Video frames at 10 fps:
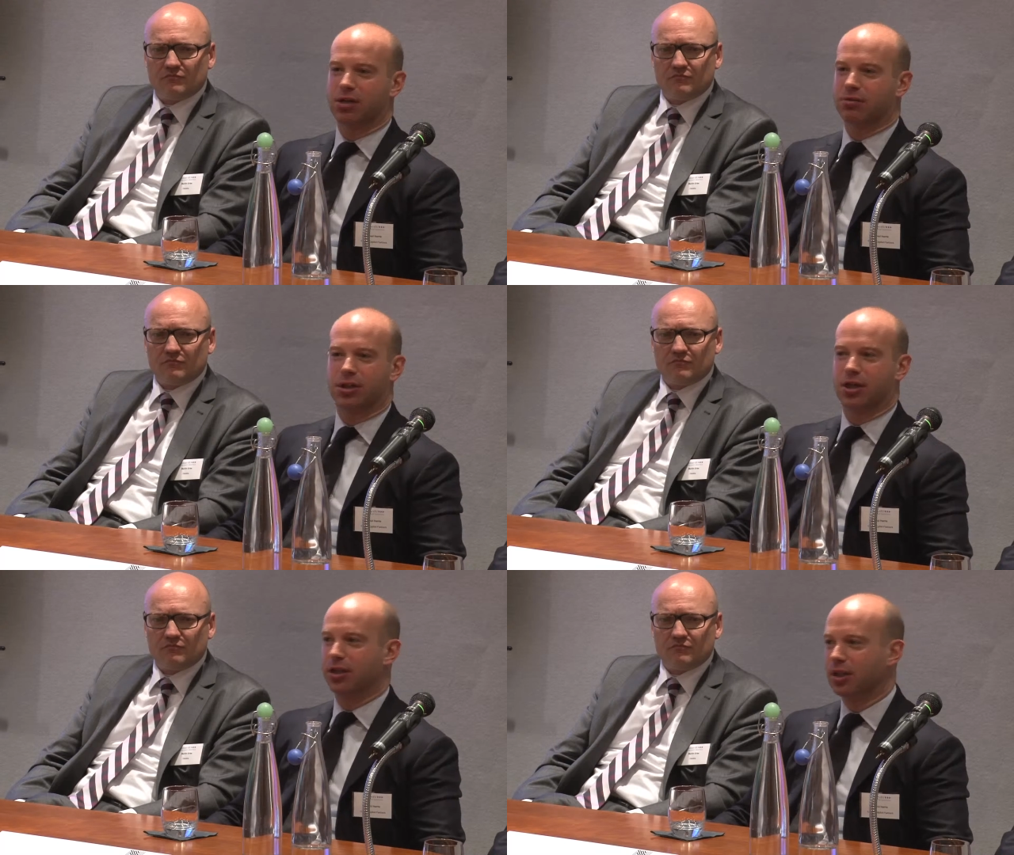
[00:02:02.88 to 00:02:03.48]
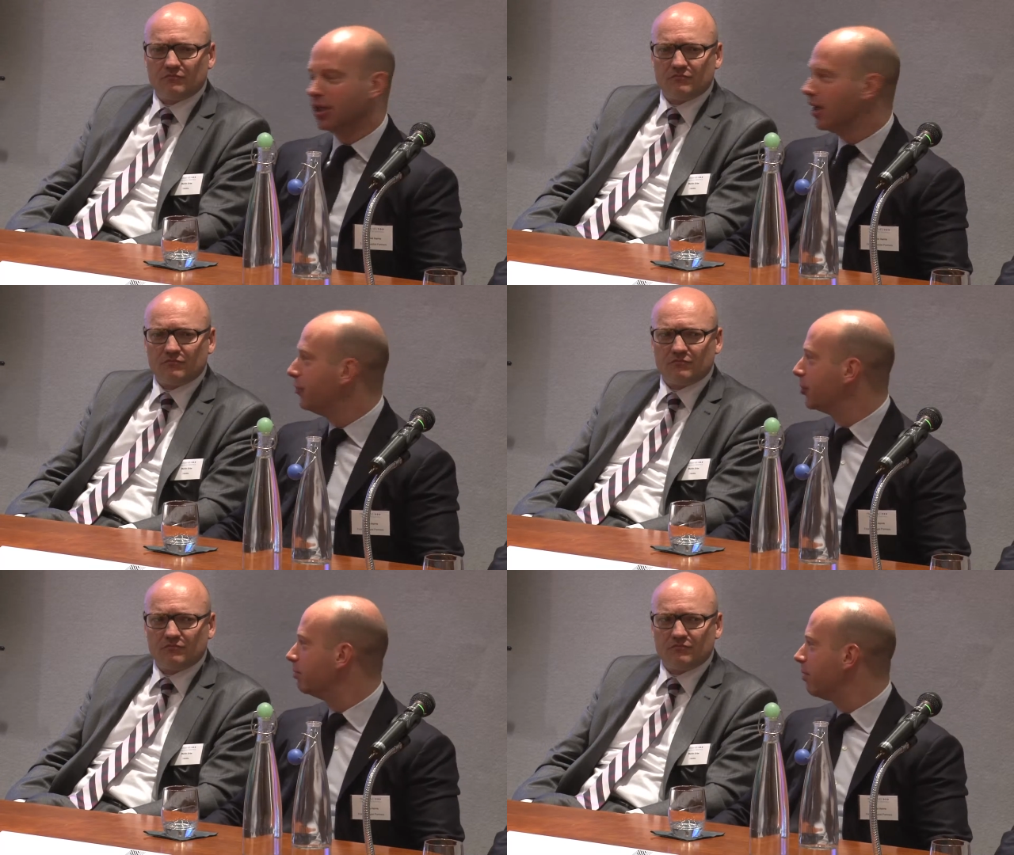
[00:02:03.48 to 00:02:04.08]
Speaker 1: at a return. If you
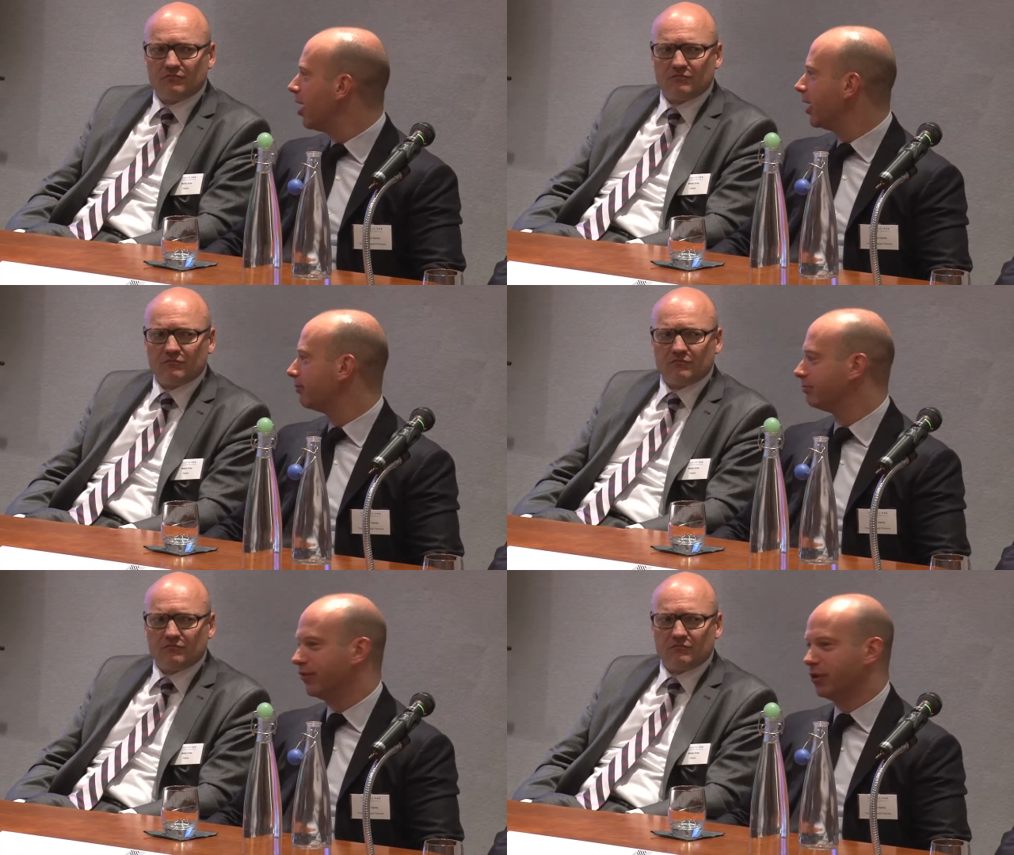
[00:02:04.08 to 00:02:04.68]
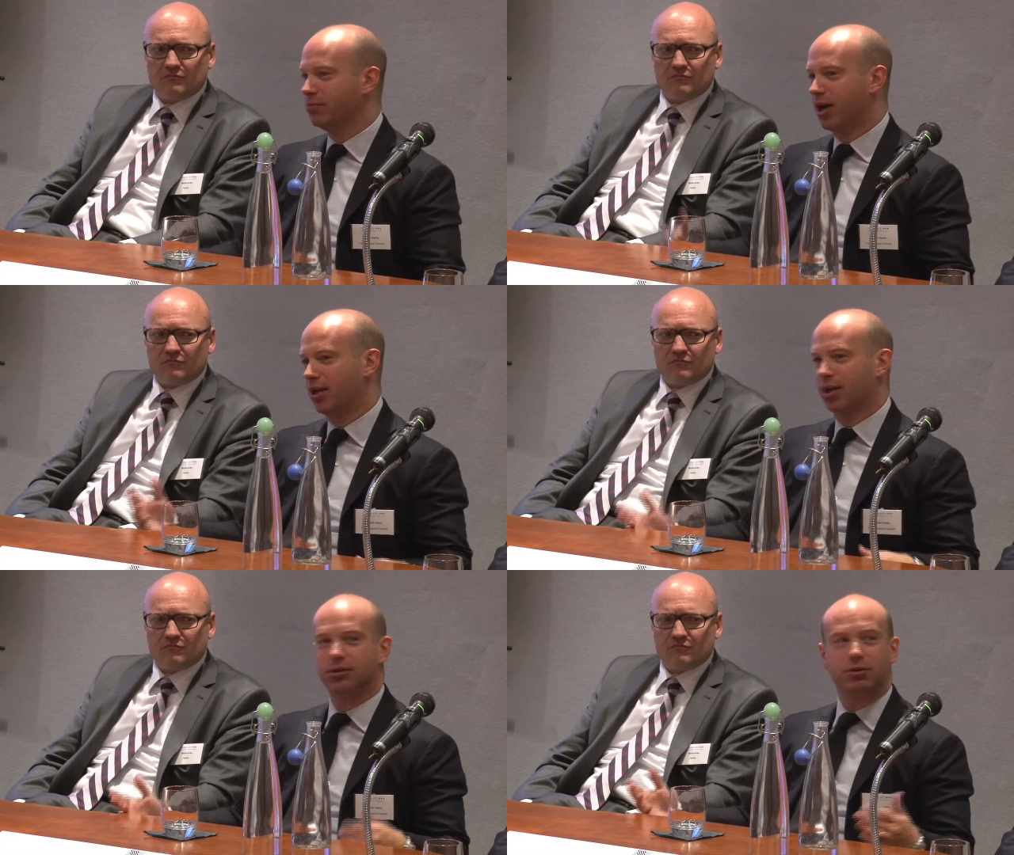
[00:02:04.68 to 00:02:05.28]
could buy, buy in
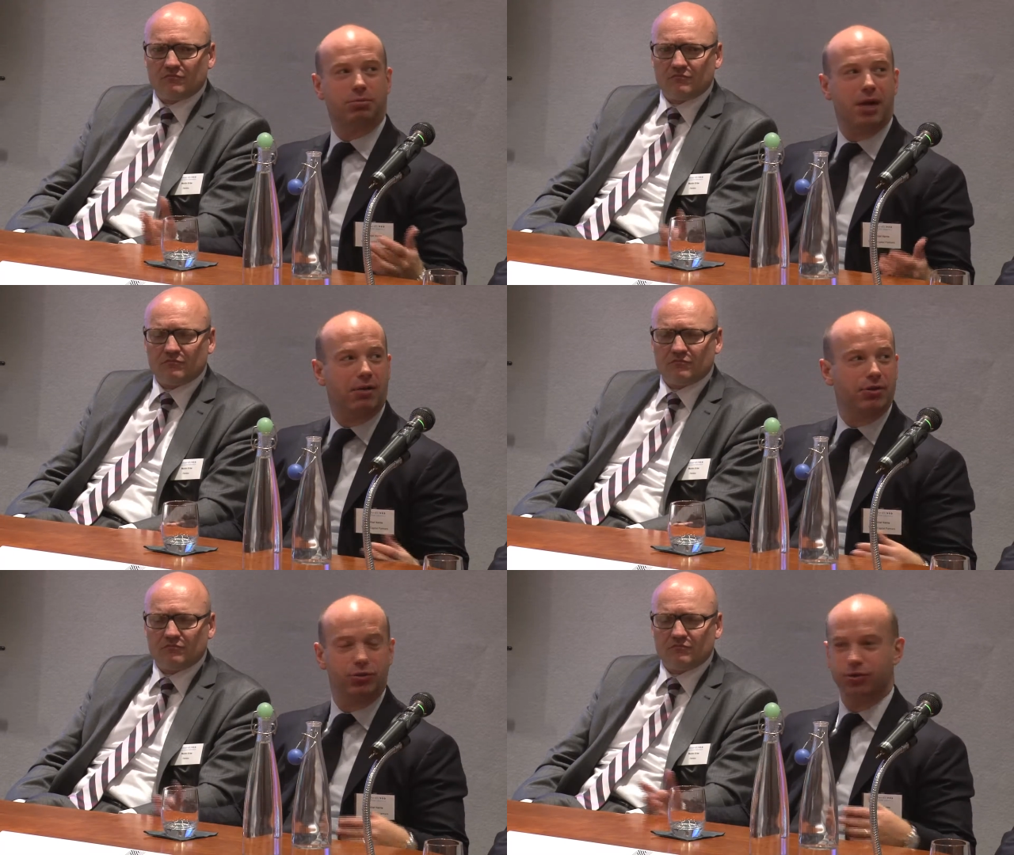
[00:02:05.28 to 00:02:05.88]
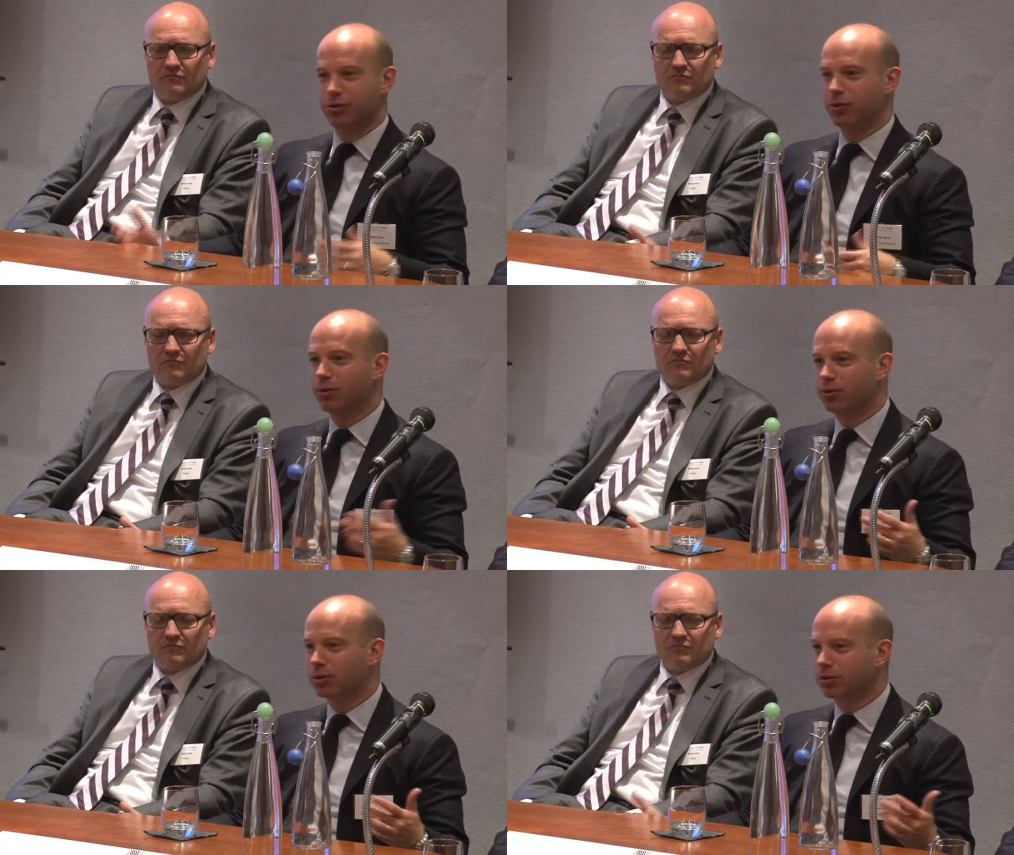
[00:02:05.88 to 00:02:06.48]
London or Paris or New York
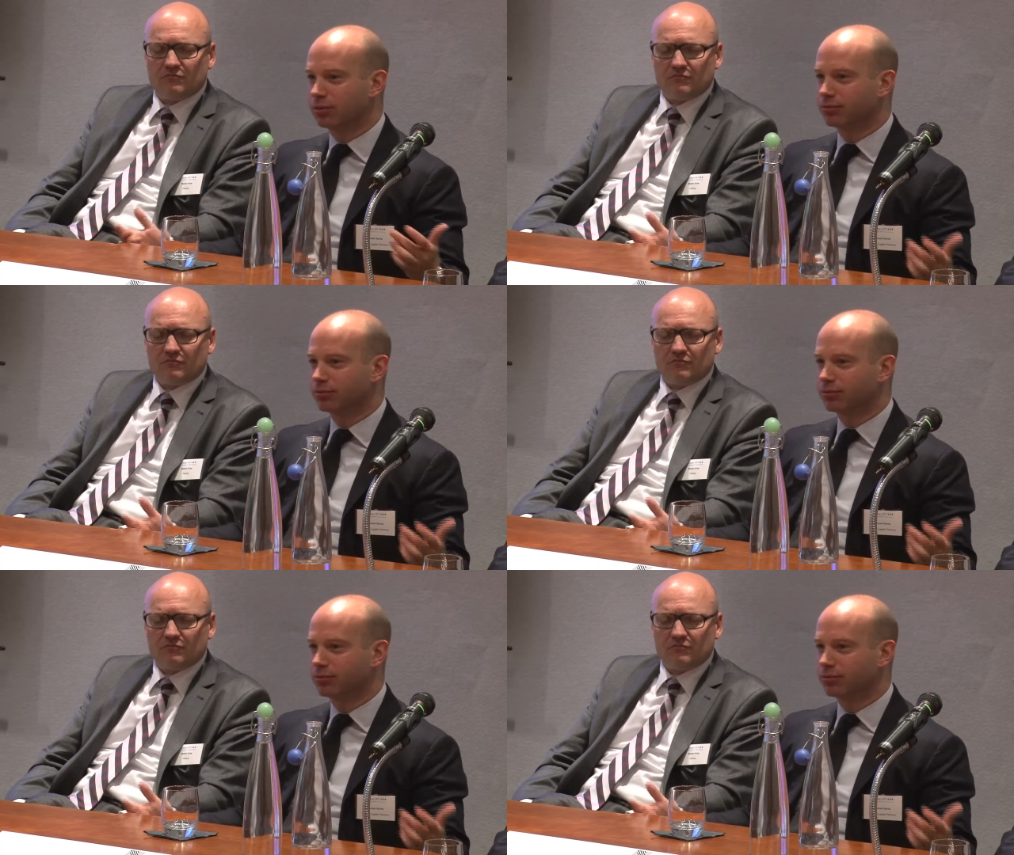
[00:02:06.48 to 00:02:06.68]
or